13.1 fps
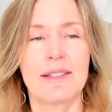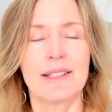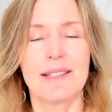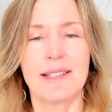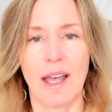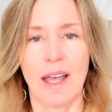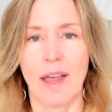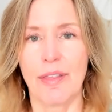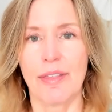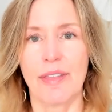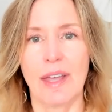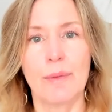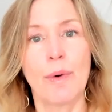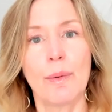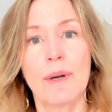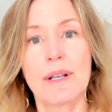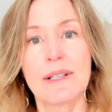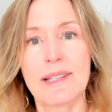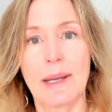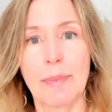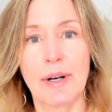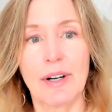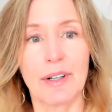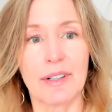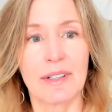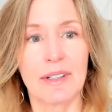to death. And what was that
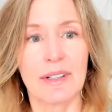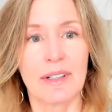part?